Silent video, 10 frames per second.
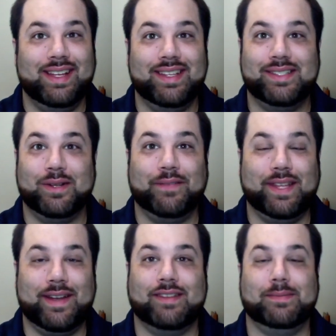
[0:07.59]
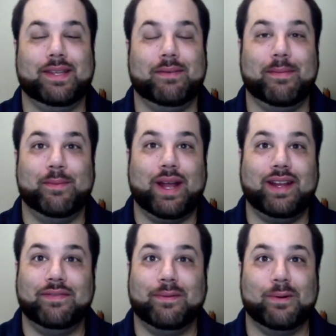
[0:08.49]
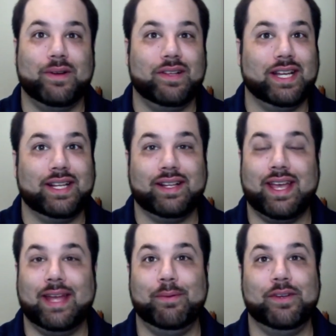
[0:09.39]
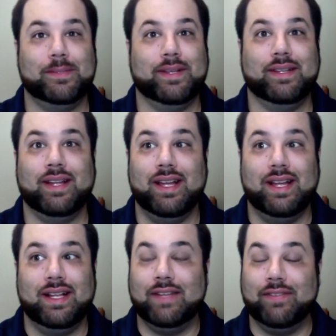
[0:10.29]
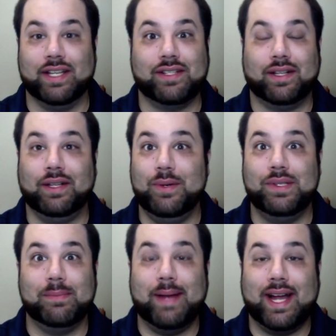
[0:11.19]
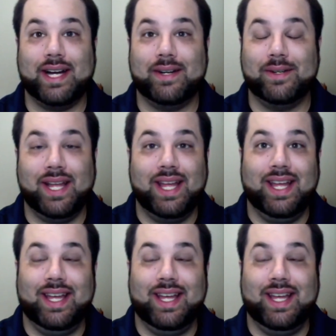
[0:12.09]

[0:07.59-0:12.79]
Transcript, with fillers: This is hopefully the announcement that we've been waiting for, that Ed Boon has been leaving us clues about.